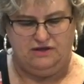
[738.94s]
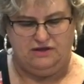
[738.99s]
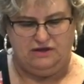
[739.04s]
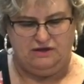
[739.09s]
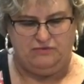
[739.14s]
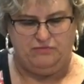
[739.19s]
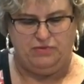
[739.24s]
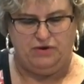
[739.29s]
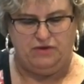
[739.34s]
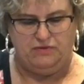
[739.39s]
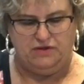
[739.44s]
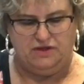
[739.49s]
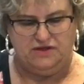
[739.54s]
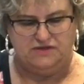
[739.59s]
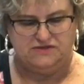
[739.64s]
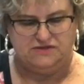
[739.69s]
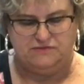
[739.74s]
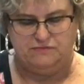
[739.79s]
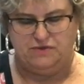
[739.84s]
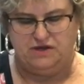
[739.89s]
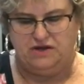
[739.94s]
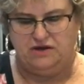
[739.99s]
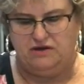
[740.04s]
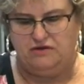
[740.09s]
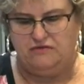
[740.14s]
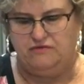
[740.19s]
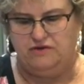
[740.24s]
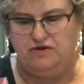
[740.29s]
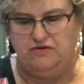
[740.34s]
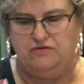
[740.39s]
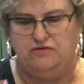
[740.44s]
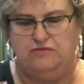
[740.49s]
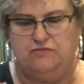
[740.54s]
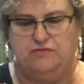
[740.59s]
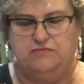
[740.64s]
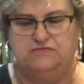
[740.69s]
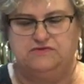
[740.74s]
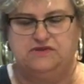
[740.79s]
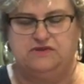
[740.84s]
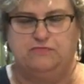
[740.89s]
I've probably got somebody over here that
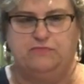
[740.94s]
wants the